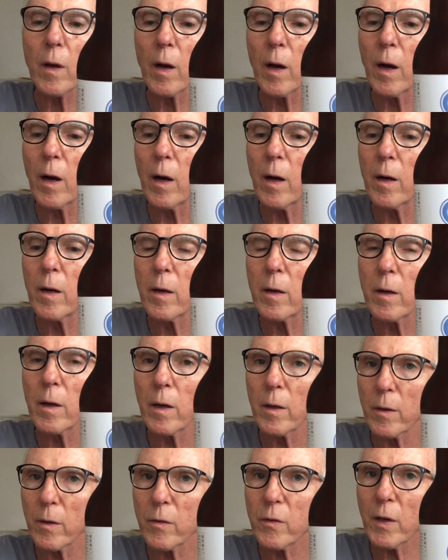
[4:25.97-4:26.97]
uh,
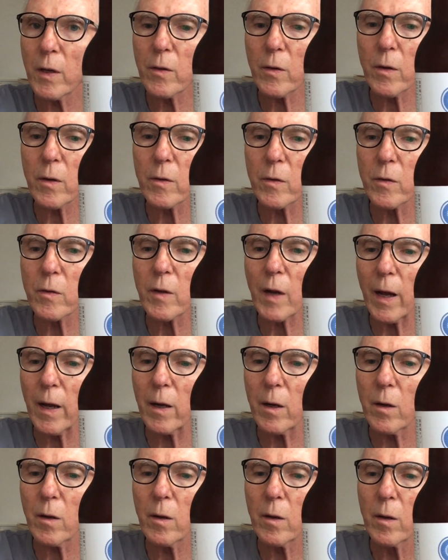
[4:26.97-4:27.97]
Saison
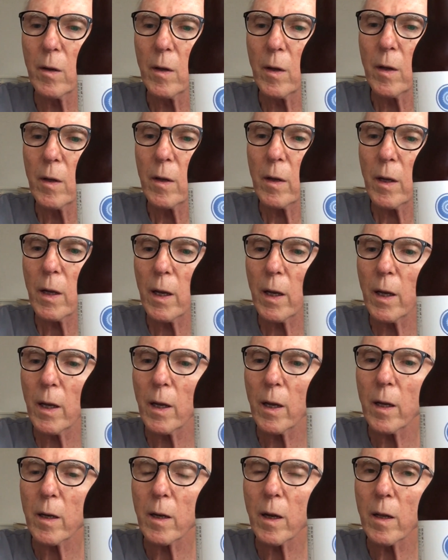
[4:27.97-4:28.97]
style,
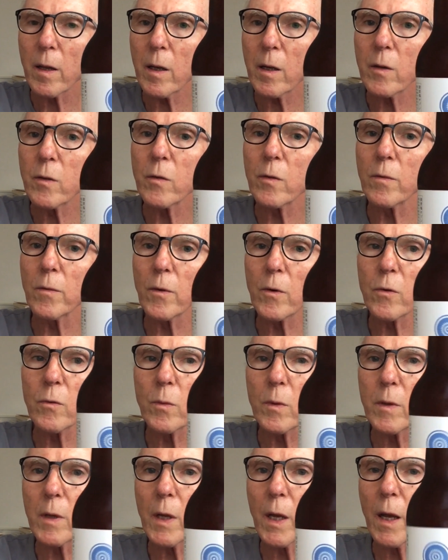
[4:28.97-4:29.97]
and I think it's the first
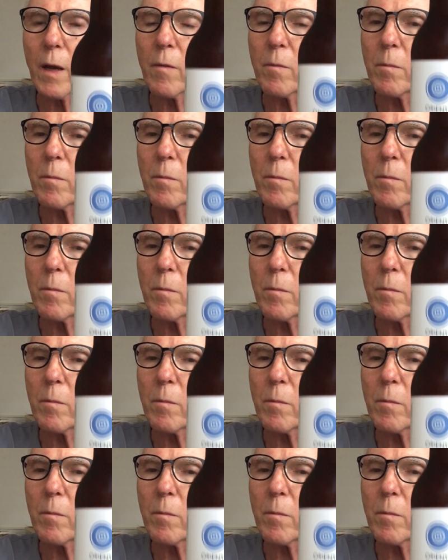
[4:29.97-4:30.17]
one they have